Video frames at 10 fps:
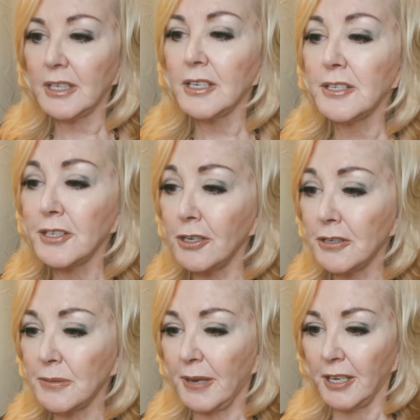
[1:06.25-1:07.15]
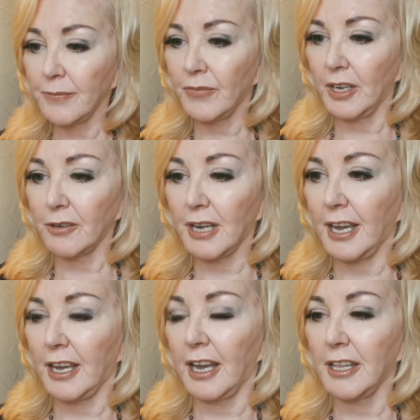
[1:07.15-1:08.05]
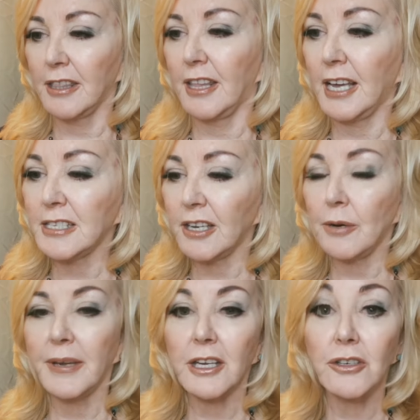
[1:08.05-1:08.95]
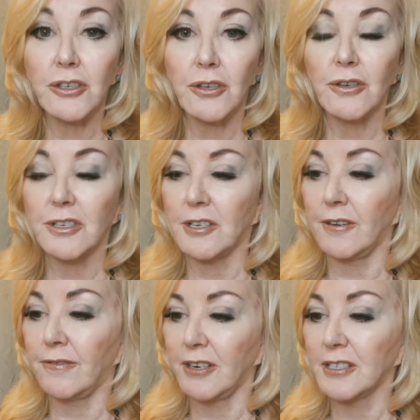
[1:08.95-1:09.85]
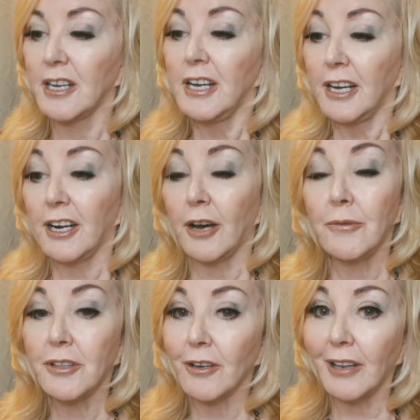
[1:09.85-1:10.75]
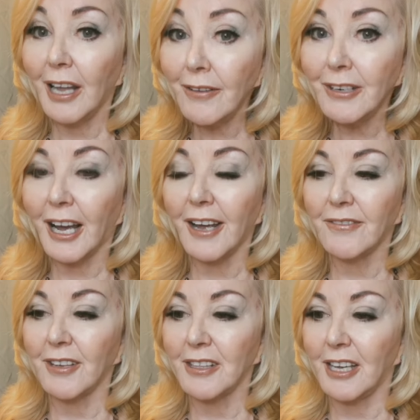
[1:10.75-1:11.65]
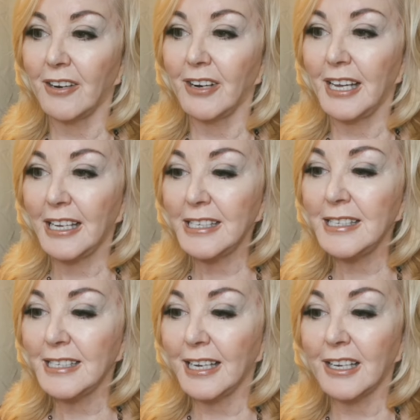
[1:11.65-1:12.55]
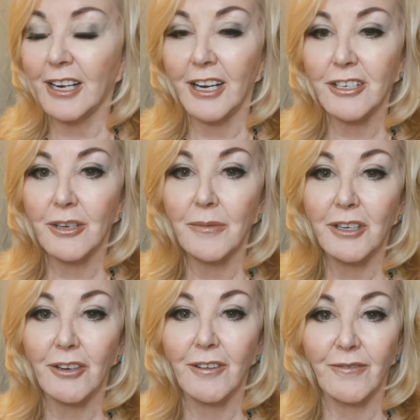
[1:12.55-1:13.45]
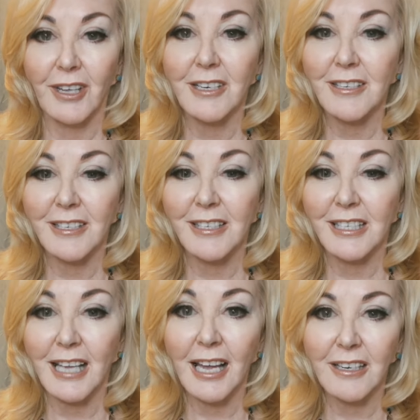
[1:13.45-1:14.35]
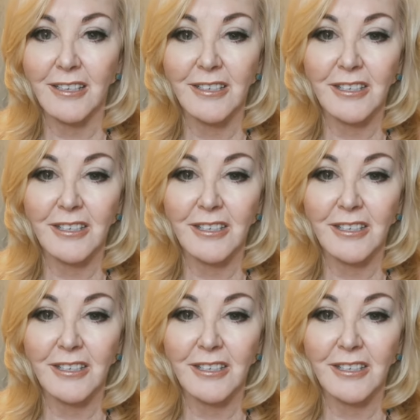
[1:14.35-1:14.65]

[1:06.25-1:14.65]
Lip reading: Excuse me. Okay, and that's going to make a huge difference. Now, with your love life, there is a connection between Venus and Saturn.